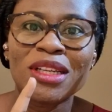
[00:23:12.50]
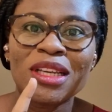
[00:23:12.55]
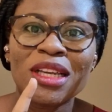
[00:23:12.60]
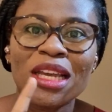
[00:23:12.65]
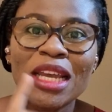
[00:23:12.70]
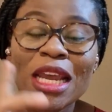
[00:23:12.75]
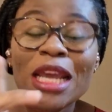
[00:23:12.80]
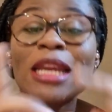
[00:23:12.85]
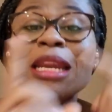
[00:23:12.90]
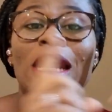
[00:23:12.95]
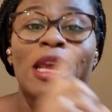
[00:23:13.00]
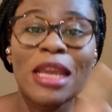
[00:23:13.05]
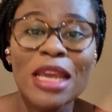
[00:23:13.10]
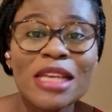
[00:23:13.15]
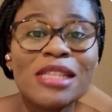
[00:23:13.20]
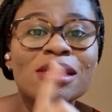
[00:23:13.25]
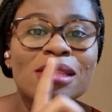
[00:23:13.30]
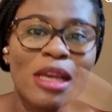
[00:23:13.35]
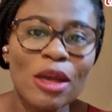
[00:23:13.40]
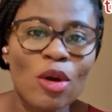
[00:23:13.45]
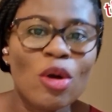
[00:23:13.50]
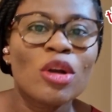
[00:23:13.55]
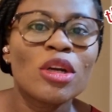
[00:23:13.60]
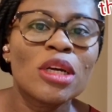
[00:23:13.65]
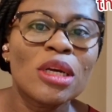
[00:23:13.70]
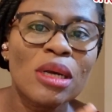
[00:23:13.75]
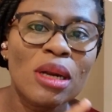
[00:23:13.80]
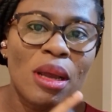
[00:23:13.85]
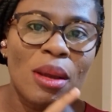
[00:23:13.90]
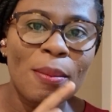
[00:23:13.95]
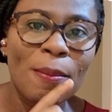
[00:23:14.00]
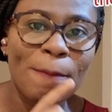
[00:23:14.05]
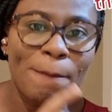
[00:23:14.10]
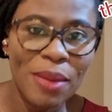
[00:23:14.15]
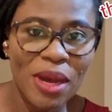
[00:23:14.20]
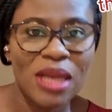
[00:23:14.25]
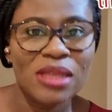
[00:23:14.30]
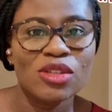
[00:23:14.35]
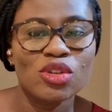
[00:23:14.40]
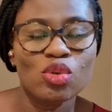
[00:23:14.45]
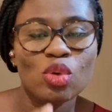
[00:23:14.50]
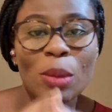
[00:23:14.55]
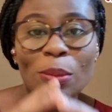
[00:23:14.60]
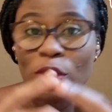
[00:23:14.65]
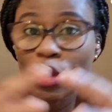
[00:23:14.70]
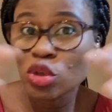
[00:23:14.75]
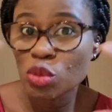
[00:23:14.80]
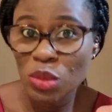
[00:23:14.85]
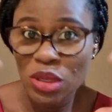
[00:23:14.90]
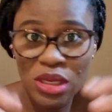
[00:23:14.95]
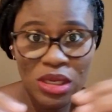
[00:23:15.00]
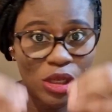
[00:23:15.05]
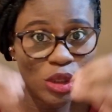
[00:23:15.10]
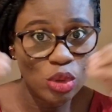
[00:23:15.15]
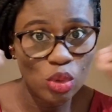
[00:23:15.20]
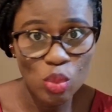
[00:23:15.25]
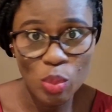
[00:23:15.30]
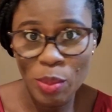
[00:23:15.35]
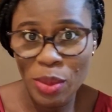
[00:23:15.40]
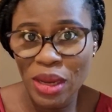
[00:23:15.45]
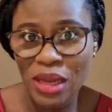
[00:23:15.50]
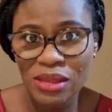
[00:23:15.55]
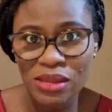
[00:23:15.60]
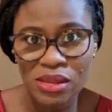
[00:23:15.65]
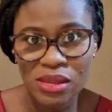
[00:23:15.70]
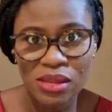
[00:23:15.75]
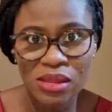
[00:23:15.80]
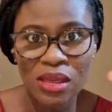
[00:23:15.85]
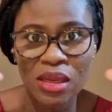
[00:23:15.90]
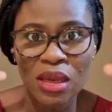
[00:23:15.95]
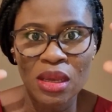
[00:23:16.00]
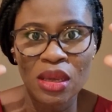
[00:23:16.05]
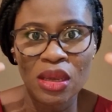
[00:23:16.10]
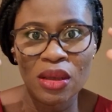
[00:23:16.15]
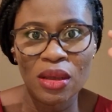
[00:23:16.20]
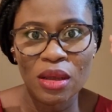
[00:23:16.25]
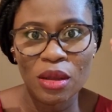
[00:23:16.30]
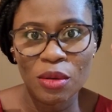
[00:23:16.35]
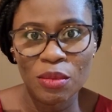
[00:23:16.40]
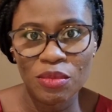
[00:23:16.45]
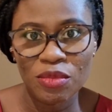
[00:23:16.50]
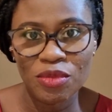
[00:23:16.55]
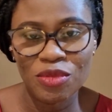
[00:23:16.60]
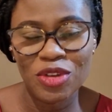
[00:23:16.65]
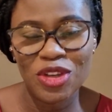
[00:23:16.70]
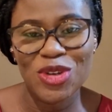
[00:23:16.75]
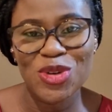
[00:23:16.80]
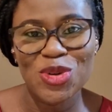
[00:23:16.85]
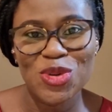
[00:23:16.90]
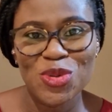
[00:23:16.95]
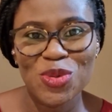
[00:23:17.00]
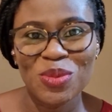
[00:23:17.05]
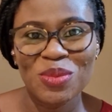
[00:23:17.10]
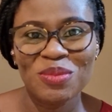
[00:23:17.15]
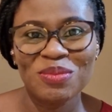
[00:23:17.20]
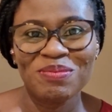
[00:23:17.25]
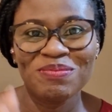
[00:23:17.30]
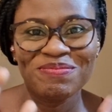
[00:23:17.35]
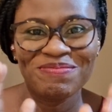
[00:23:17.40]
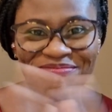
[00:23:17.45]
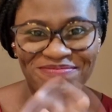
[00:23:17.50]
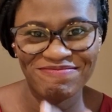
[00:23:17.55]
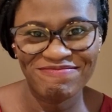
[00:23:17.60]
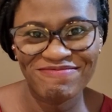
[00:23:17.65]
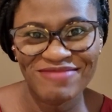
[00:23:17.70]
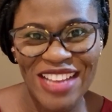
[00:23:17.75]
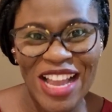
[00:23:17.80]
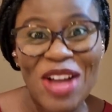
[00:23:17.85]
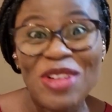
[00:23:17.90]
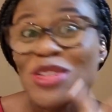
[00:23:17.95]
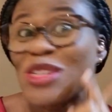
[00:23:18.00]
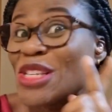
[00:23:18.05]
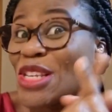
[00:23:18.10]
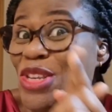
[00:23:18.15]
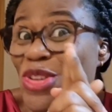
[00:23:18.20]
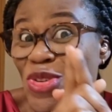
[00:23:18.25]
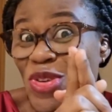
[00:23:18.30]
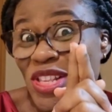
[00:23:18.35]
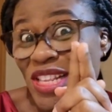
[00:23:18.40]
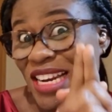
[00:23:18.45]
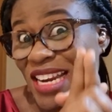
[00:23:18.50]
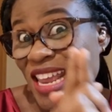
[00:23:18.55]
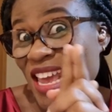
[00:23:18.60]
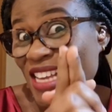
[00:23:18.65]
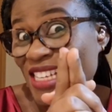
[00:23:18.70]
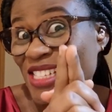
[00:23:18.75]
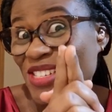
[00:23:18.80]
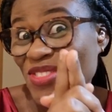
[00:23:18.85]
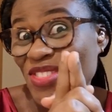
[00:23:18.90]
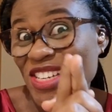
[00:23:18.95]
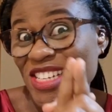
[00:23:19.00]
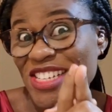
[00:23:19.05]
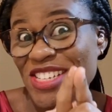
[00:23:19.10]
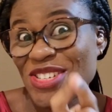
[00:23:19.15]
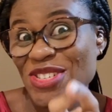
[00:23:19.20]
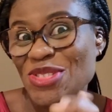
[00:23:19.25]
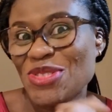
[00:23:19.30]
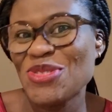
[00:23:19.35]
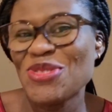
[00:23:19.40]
in a second part. So I'm going to make it a two-part video. I'll see you in the next video.